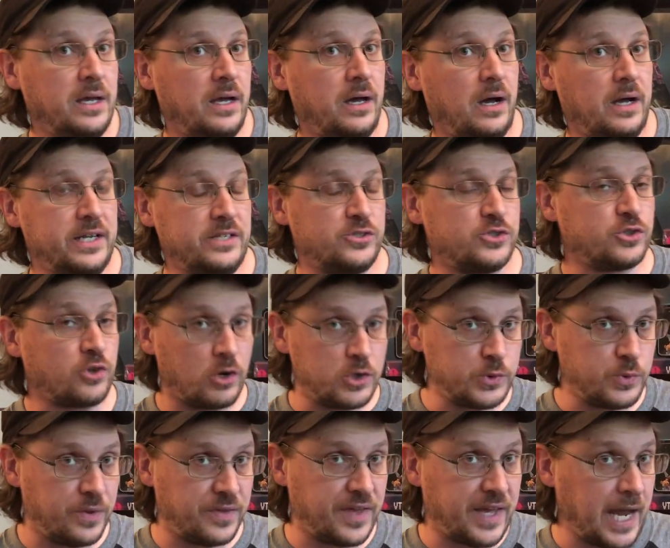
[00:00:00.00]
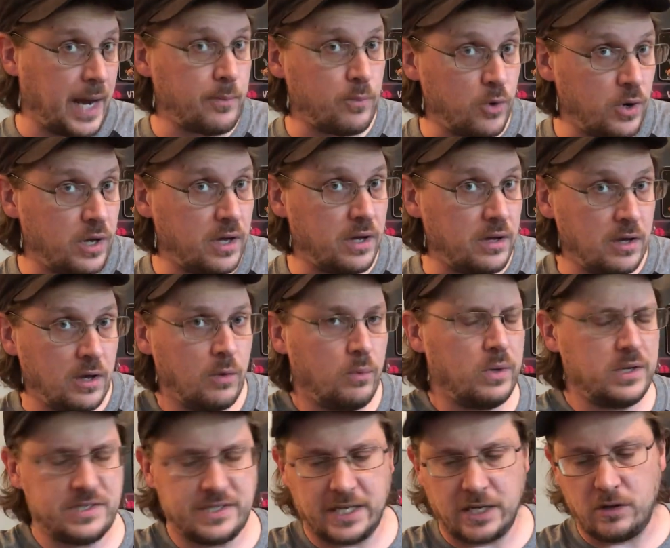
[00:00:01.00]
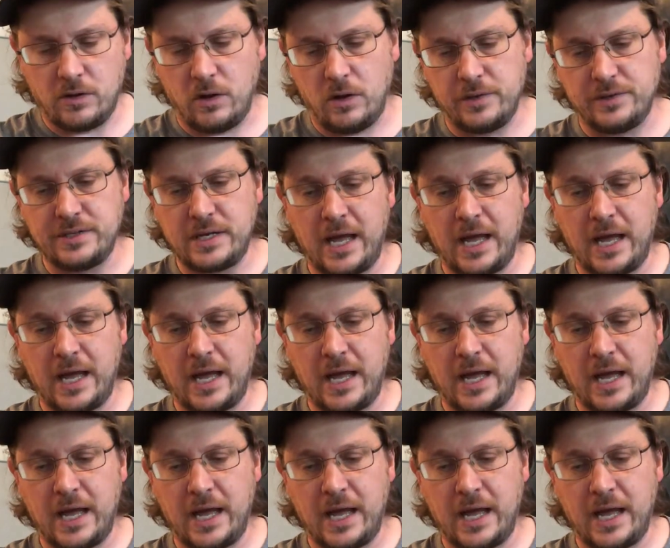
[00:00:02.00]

It starts with GAMERA, what is it called?